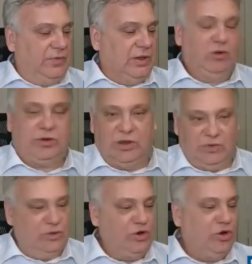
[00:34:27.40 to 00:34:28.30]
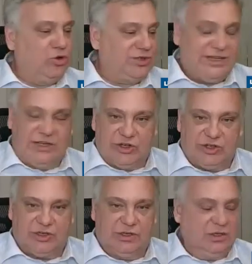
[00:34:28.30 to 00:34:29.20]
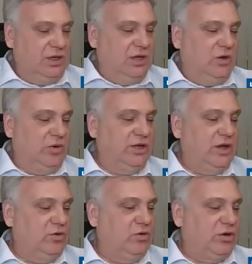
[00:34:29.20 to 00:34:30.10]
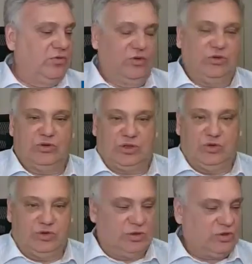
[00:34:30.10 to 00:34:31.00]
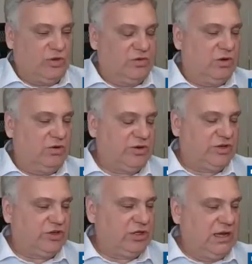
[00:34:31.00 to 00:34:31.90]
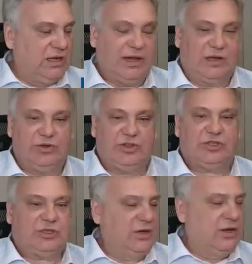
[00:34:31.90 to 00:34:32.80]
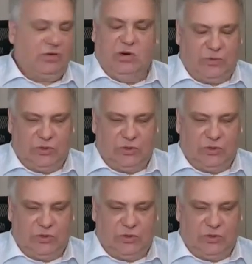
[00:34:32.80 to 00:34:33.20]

looking for new teachers. We're now looking for new students of our Russian languages, for